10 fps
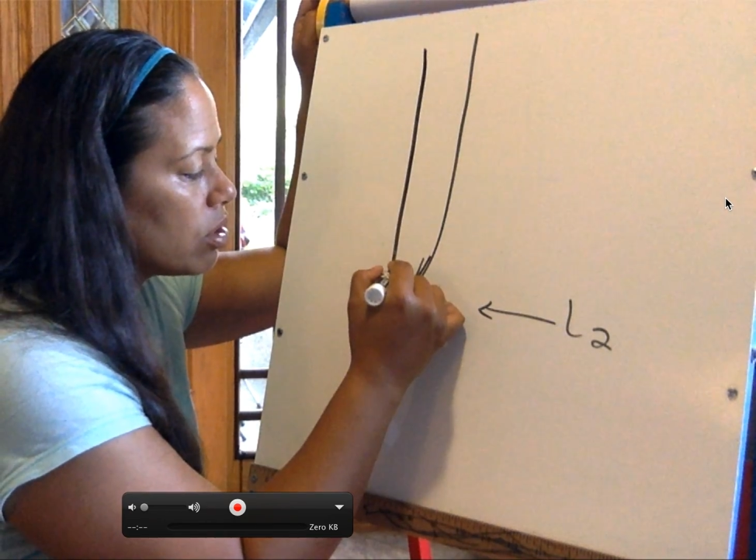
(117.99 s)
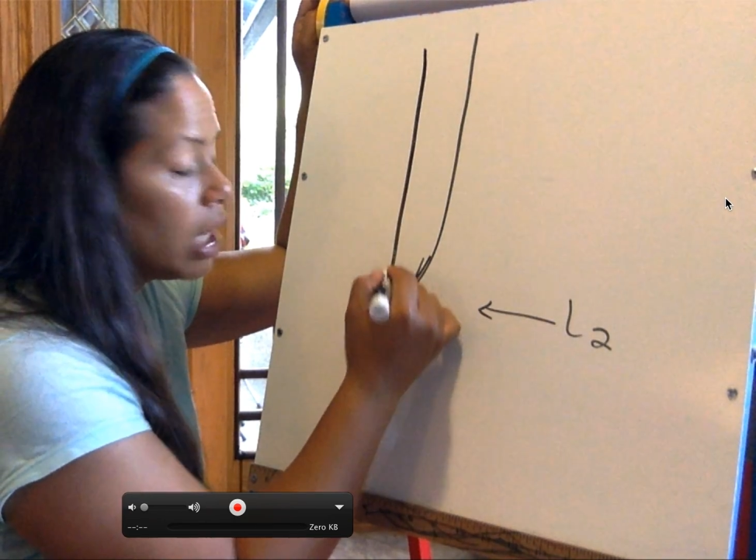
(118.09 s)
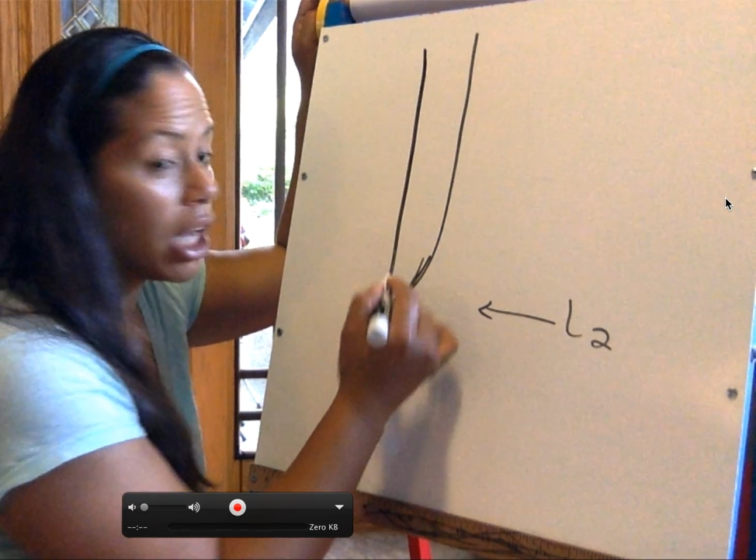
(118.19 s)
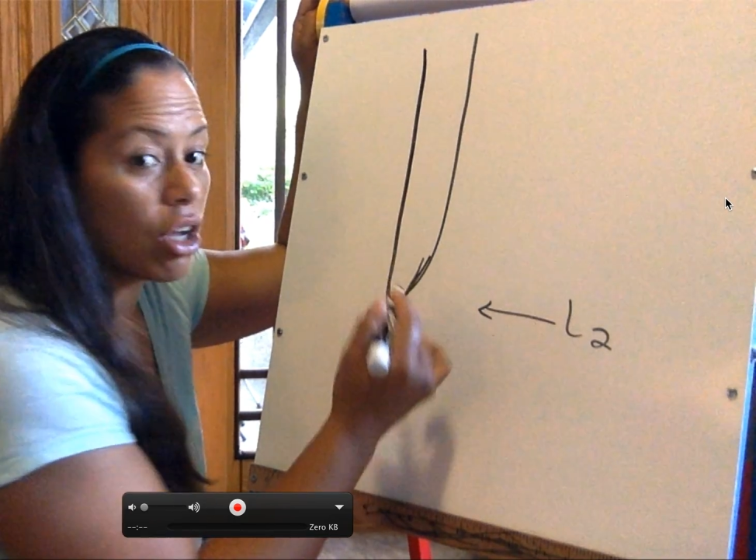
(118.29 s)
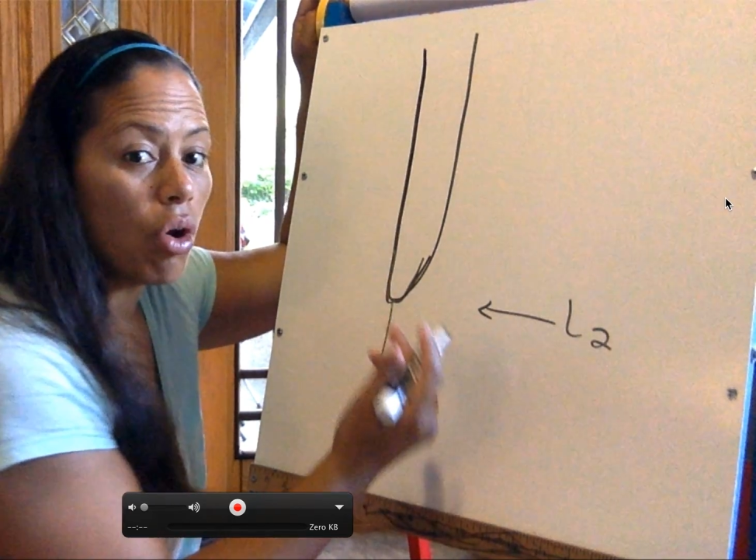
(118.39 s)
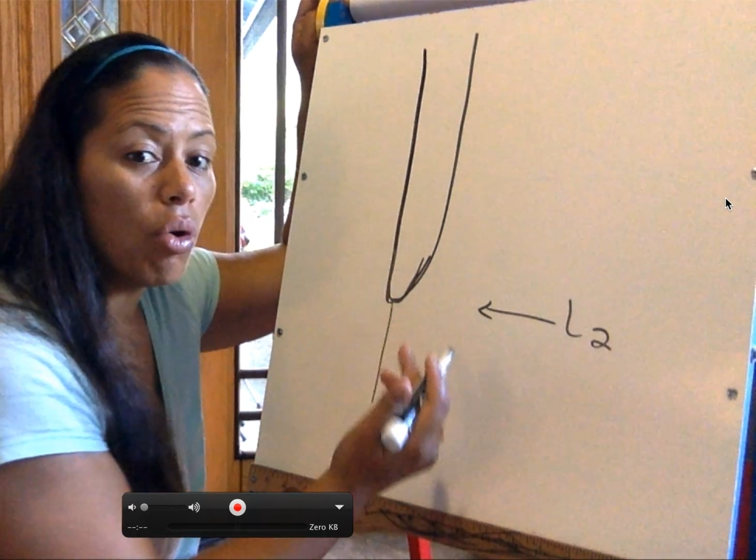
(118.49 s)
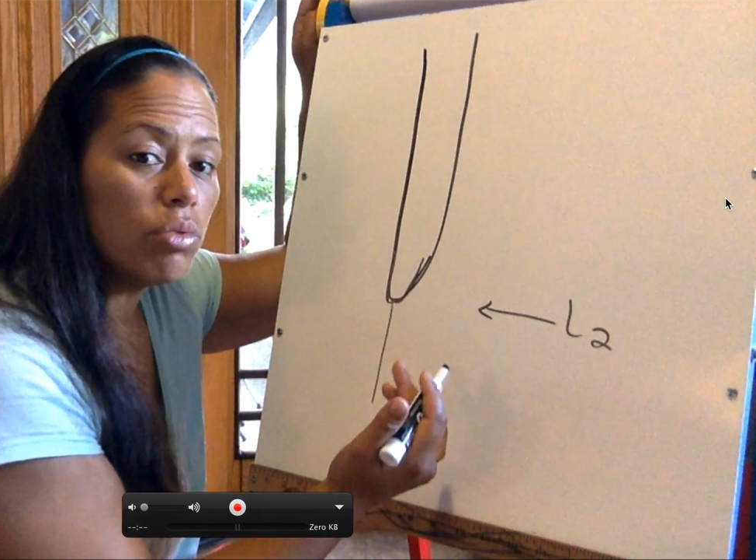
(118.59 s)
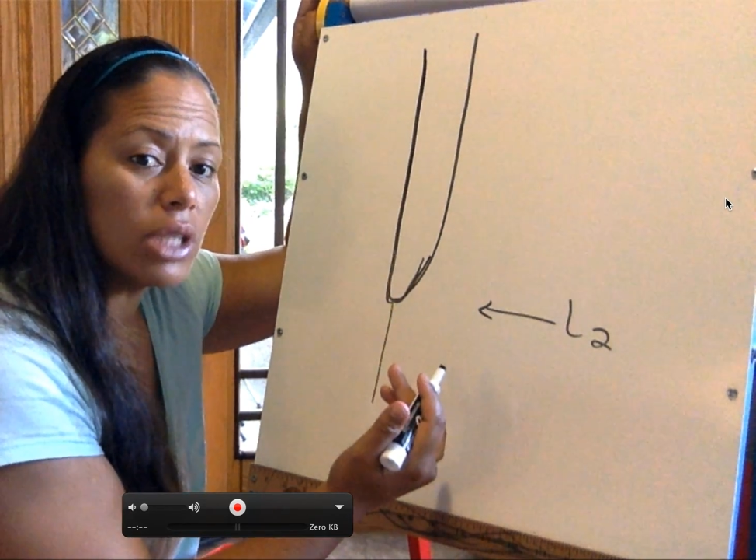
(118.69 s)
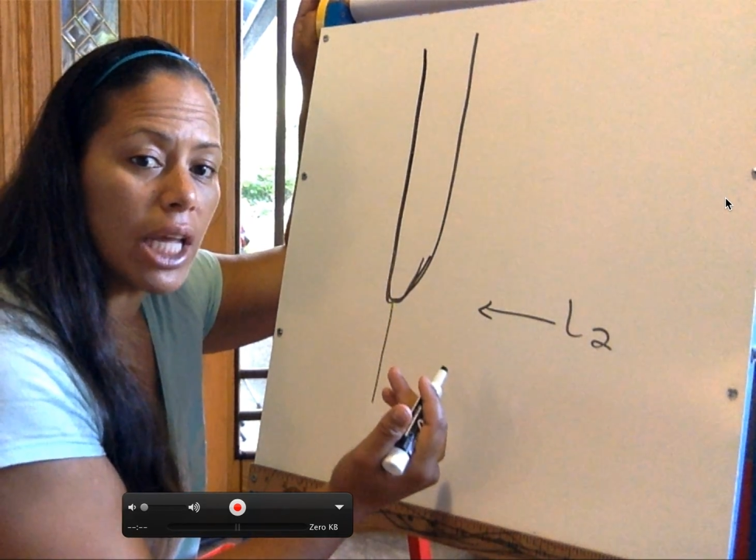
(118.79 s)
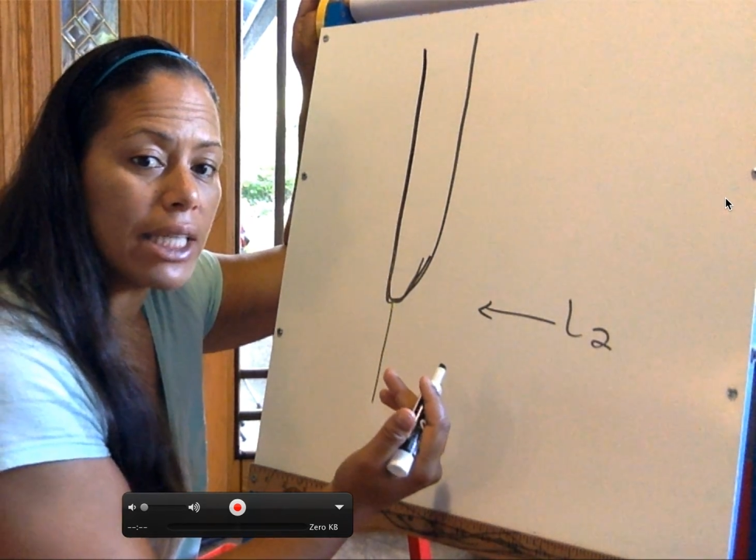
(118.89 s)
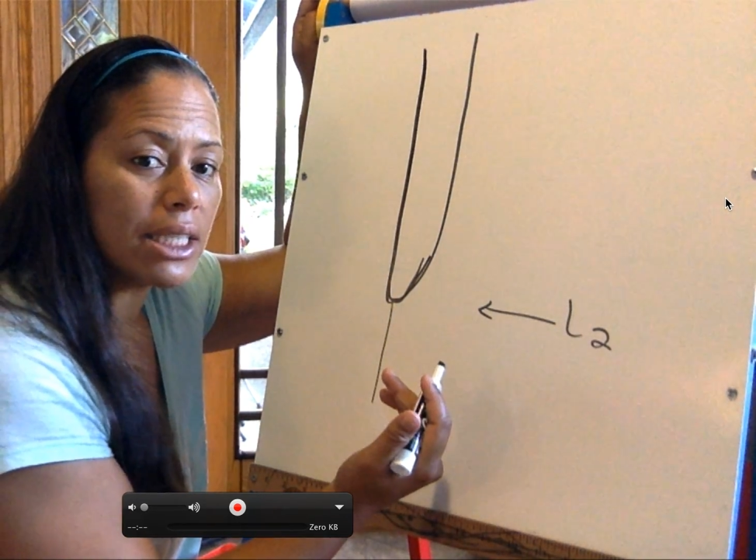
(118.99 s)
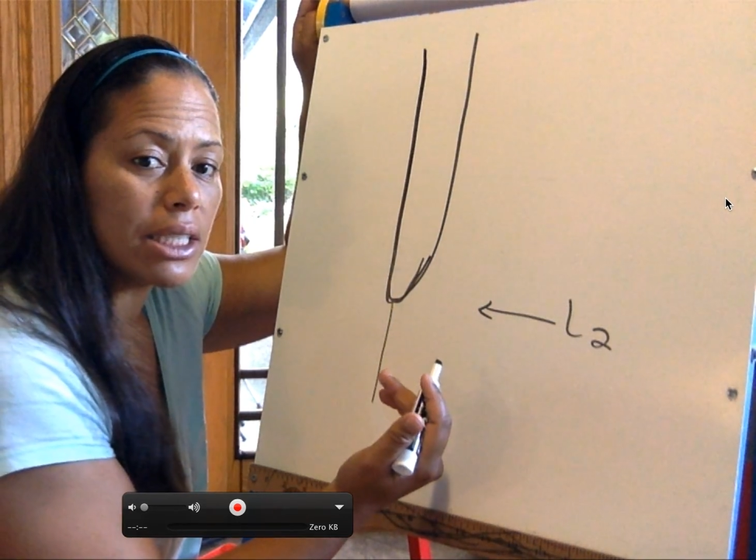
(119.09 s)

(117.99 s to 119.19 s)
a cone-like